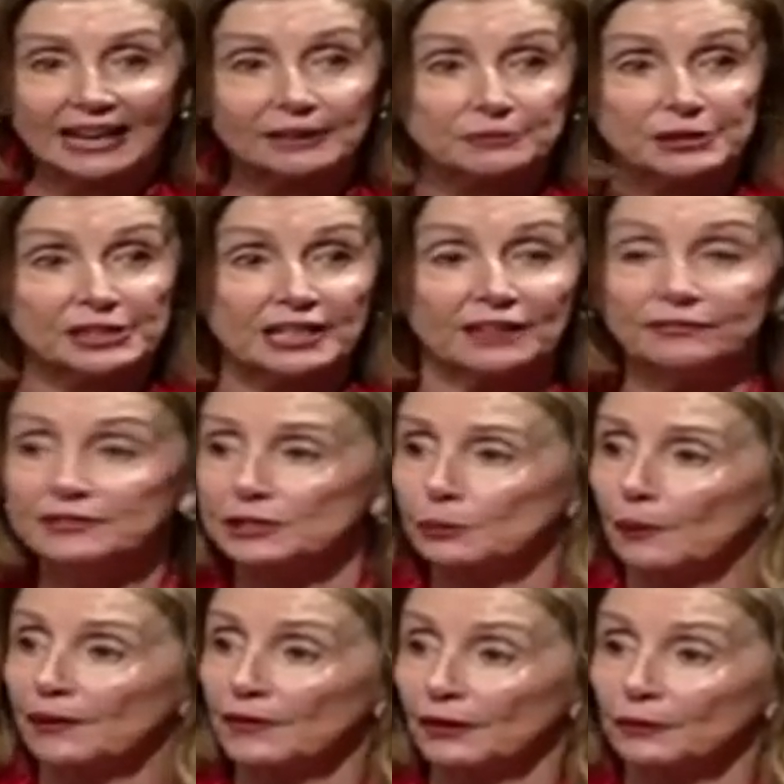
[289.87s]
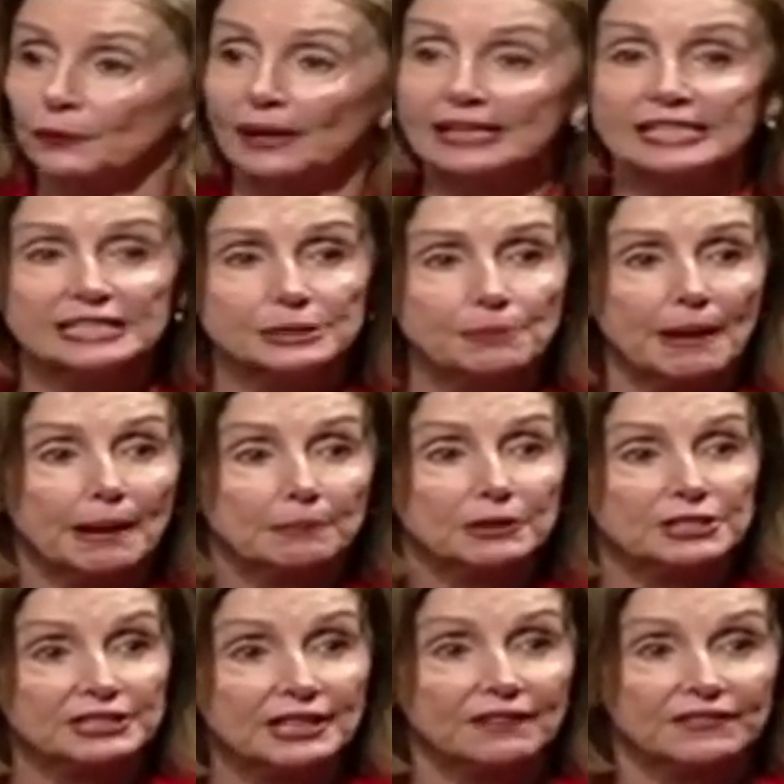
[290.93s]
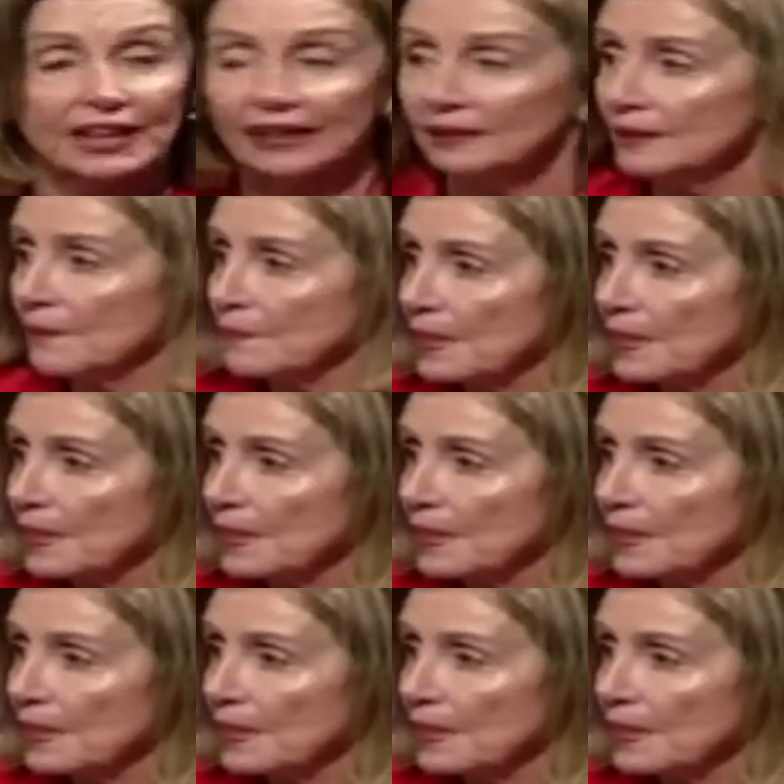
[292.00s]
Adam Schiff is one of the great members of that.